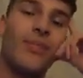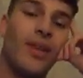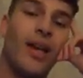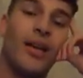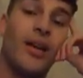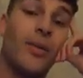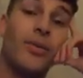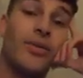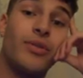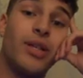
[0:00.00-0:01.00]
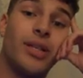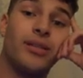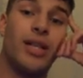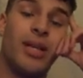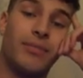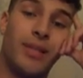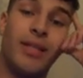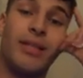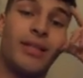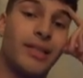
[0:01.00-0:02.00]
And I hope you enjoy it. And
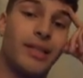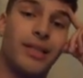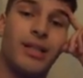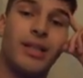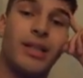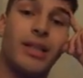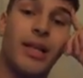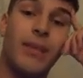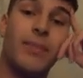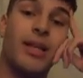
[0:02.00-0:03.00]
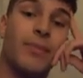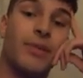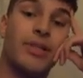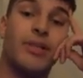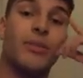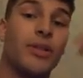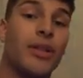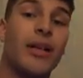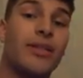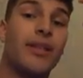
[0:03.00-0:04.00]
please let me and the boys know what you
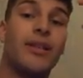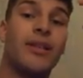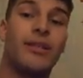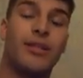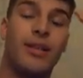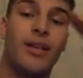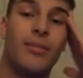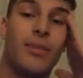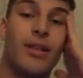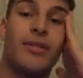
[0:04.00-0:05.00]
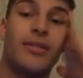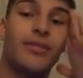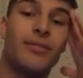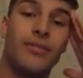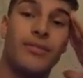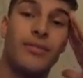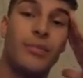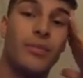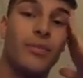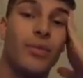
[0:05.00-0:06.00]
guys think, because
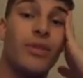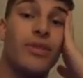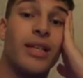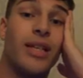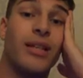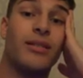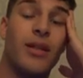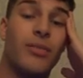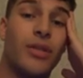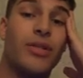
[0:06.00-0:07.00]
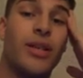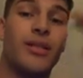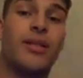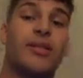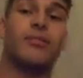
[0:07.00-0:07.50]
we really appreciate it.